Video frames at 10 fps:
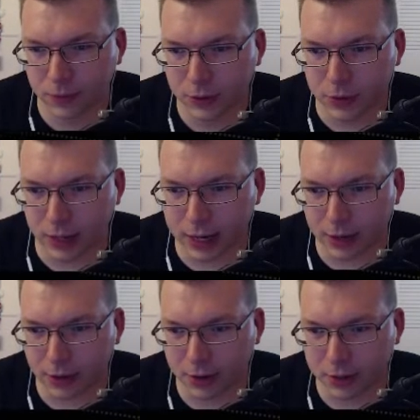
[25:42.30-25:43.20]
So I got
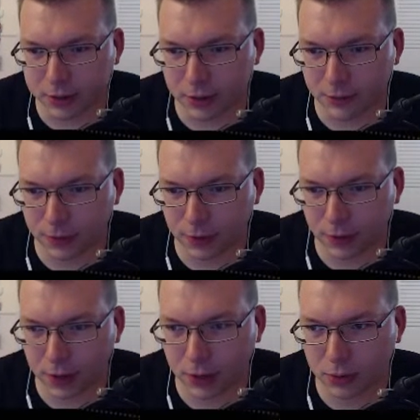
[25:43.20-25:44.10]
here, I just need to
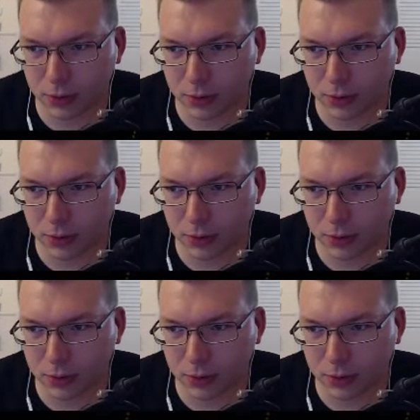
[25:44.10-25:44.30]
figure out